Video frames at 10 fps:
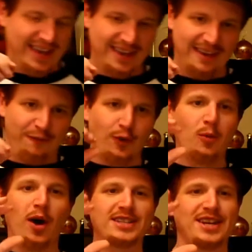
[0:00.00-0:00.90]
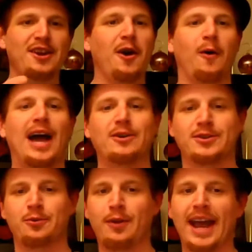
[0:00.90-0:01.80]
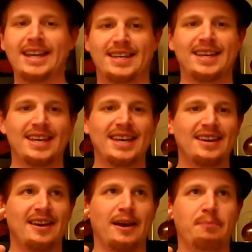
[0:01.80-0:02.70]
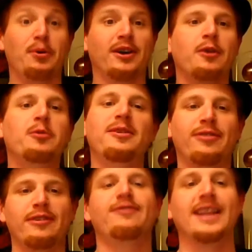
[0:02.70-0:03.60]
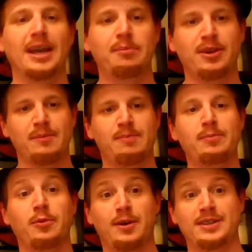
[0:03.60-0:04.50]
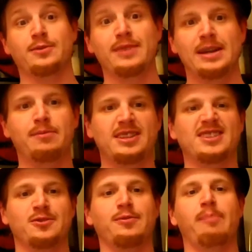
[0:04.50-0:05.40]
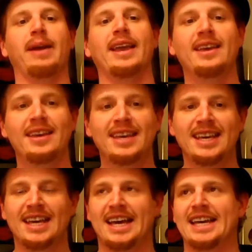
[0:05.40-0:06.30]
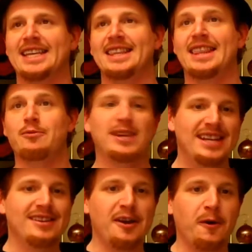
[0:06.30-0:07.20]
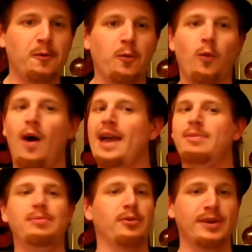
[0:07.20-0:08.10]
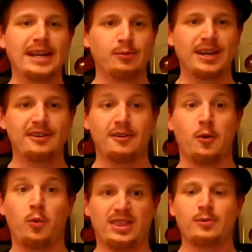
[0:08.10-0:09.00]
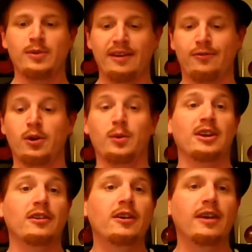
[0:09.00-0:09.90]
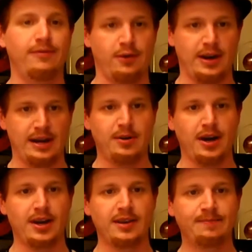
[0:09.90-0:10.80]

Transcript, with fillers: if we want to know how to write a book that will be fulfilling, a book that people want to read, a book that's gripping, uh, then we need to know why people read. We need to know what they're reading for, what they're looking for in a book.